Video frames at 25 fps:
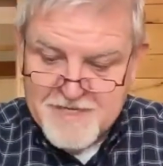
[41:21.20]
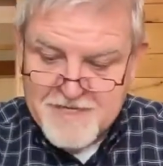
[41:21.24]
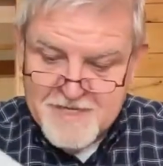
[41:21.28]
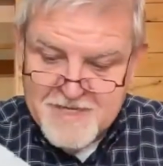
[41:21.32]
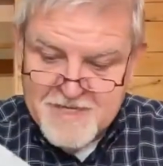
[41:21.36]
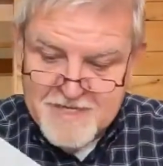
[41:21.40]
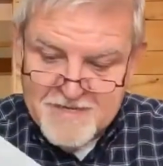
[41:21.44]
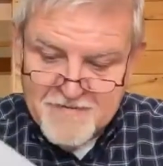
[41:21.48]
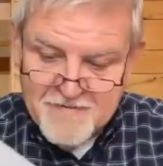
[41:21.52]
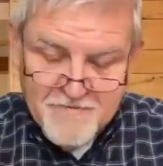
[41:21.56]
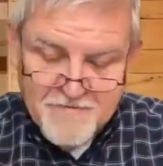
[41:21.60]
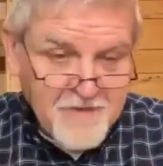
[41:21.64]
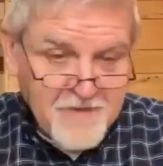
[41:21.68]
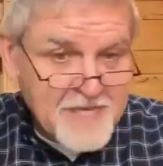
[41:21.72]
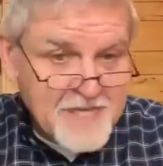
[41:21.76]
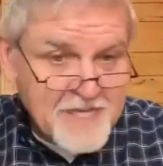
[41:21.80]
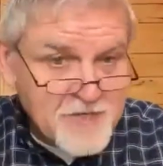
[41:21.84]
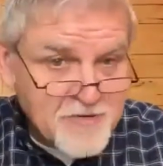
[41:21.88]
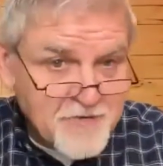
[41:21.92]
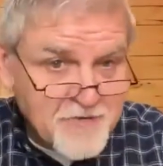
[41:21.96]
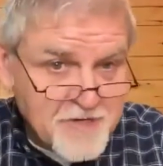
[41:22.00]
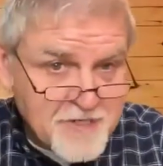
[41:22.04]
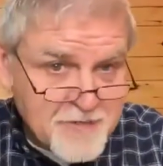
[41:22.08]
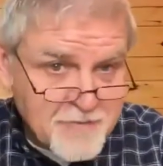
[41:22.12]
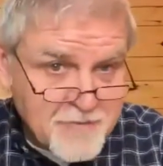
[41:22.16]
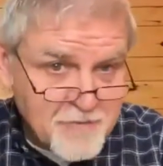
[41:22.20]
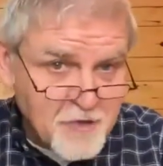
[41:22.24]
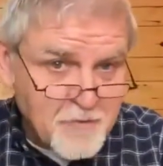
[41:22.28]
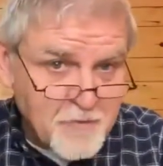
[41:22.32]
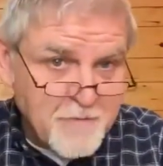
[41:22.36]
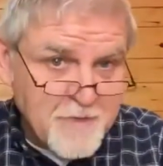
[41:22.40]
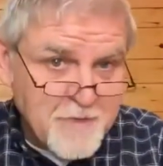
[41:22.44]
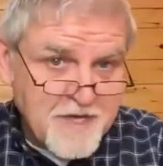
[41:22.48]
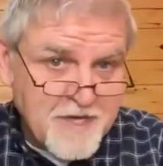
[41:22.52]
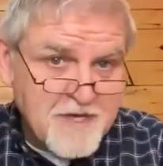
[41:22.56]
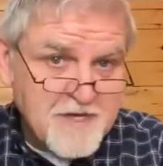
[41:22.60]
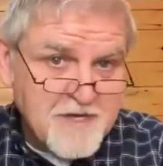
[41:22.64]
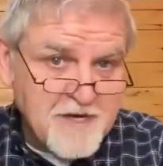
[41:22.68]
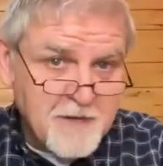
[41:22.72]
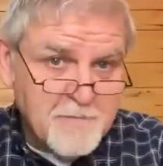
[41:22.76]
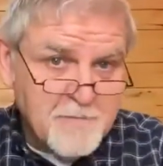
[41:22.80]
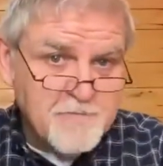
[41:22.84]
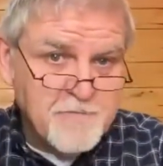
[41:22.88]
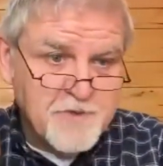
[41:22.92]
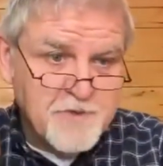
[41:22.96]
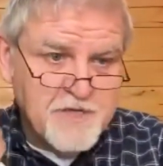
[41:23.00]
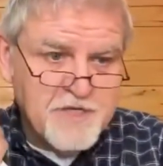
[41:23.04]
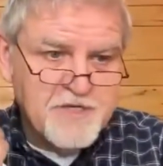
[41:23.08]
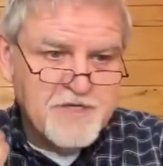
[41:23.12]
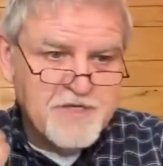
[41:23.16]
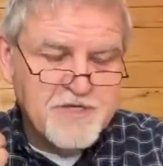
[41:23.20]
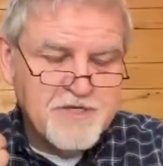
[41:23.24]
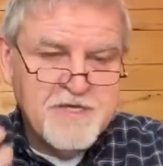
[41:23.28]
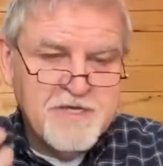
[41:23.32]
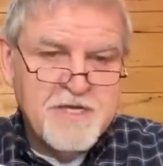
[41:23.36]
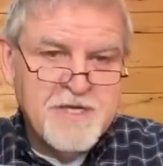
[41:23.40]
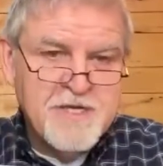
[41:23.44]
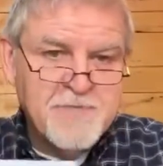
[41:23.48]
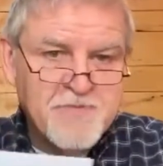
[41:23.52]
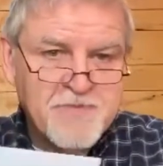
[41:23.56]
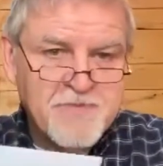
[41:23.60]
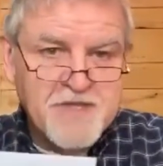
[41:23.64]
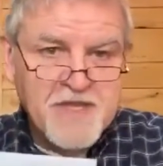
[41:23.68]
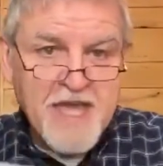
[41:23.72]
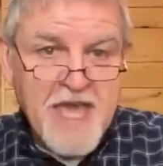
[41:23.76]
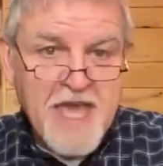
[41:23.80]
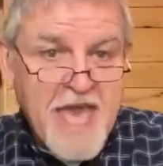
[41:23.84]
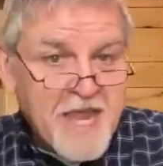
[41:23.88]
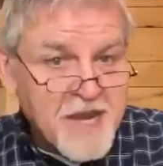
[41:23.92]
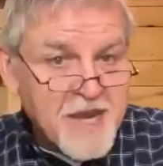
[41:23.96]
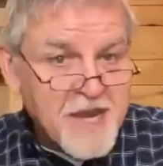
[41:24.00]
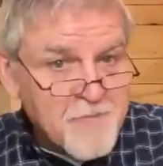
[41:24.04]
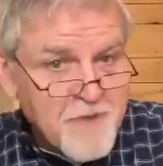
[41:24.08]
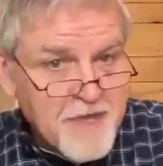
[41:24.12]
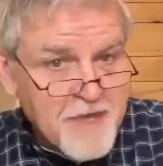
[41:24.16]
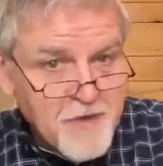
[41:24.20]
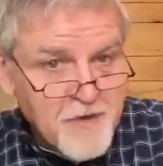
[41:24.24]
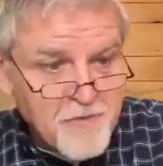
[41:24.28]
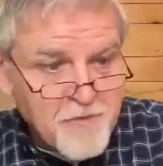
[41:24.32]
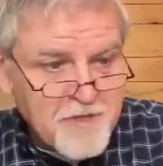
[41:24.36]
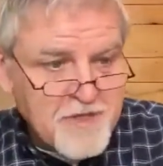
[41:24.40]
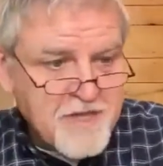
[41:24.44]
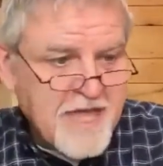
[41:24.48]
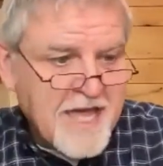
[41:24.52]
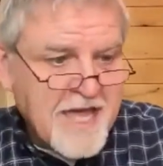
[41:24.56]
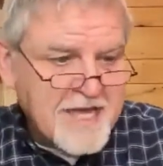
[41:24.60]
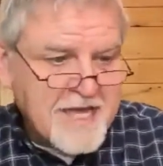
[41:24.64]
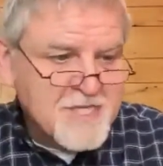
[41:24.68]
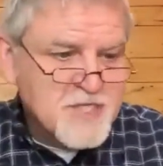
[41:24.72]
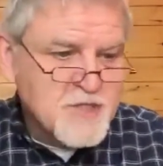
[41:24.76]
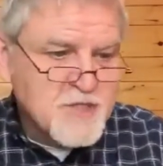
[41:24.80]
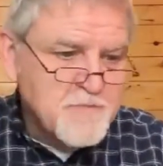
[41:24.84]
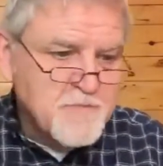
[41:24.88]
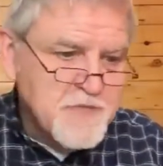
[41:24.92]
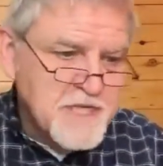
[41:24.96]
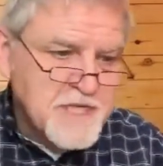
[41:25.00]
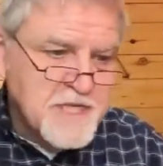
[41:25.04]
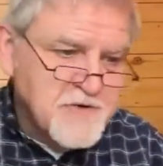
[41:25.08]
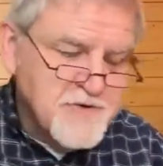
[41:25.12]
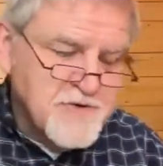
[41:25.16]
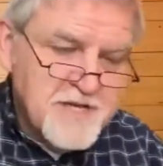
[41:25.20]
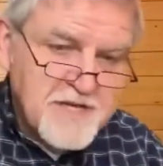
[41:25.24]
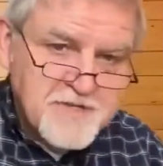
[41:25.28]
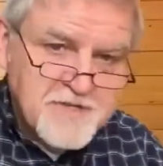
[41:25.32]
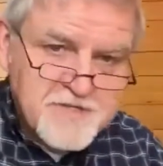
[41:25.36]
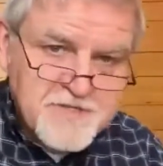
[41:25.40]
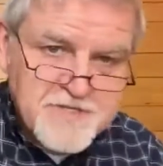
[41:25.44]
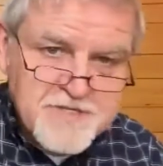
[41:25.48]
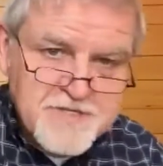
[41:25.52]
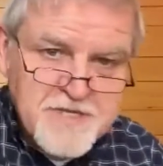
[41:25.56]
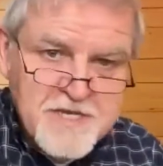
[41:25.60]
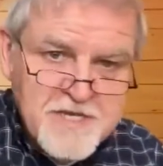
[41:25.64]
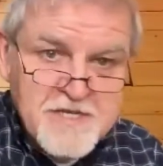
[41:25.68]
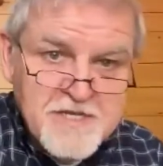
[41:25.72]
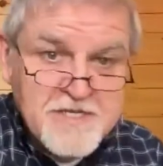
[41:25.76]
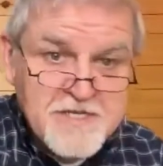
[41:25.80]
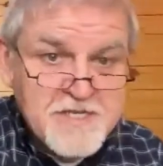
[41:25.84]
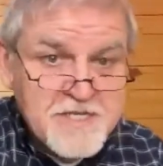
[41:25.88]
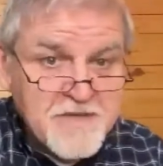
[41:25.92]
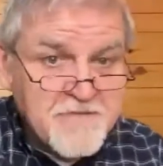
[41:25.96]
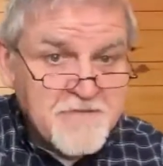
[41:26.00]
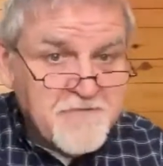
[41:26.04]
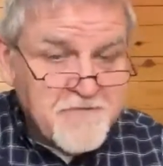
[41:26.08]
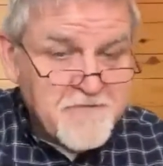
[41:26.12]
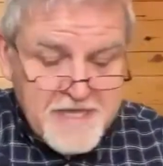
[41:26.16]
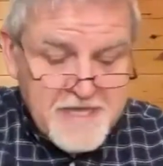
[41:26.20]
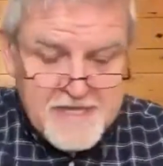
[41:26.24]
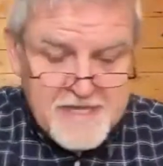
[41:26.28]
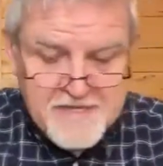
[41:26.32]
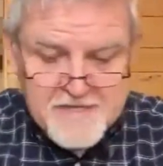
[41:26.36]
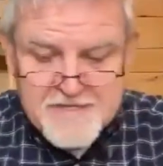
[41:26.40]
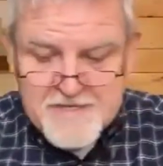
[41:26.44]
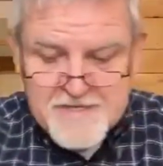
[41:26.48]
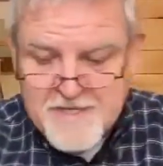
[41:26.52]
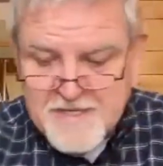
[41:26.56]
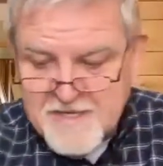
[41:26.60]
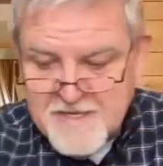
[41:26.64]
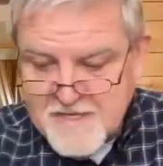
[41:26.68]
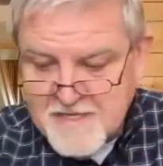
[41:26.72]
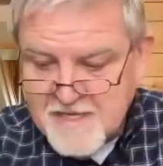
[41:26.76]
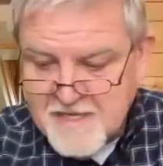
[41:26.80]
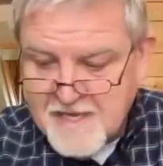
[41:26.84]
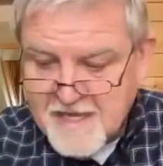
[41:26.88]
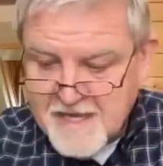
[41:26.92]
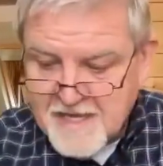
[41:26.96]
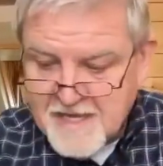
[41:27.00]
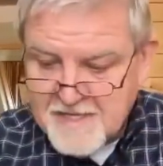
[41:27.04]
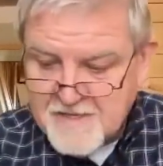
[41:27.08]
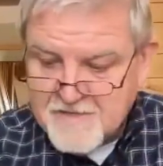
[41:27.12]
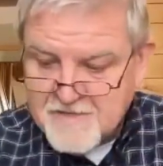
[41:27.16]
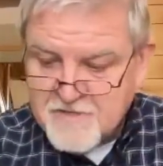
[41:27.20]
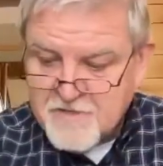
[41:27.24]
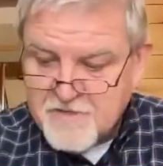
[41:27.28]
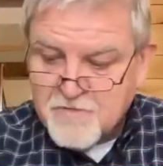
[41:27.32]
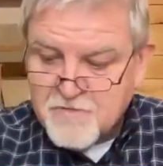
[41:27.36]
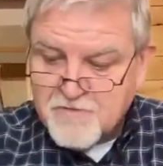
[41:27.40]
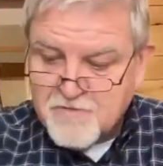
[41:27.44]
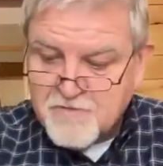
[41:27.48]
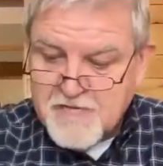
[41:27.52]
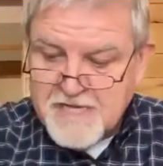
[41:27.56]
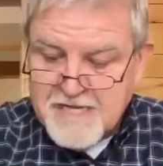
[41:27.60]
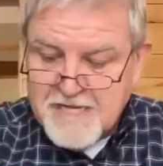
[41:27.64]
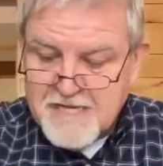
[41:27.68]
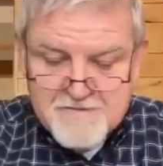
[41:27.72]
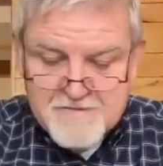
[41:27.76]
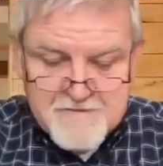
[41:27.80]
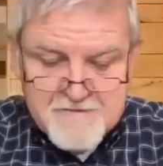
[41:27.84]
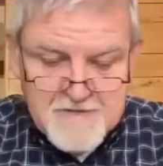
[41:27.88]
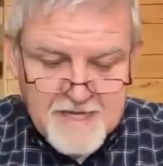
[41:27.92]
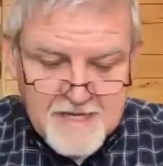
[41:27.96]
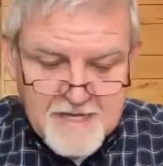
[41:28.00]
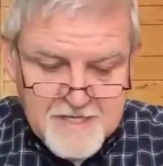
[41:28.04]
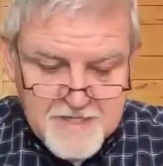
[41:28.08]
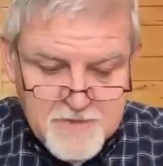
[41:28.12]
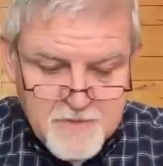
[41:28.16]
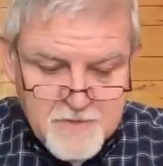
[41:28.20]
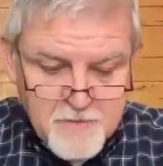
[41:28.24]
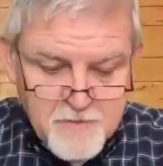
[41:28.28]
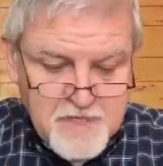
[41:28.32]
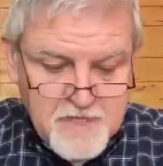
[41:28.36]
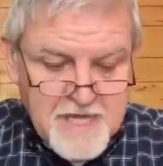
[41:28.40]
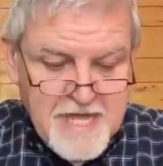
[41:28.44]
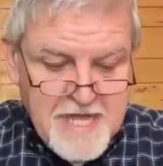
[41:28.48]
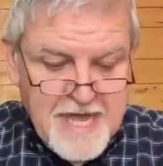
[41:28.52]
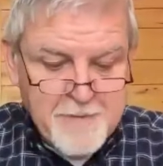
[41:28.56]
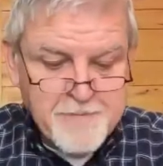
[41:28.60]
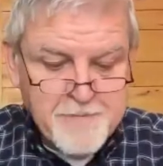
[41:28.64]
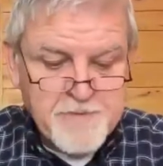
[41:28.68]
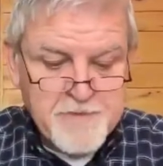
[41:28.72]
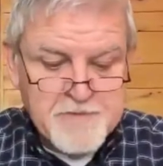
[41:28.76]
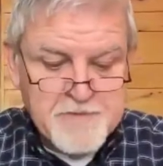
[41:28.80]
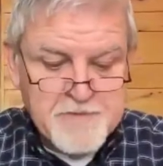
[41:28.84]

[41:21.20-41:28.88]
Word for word: Victories will be accomplished. The enemy will experience defeat, and great things will happen.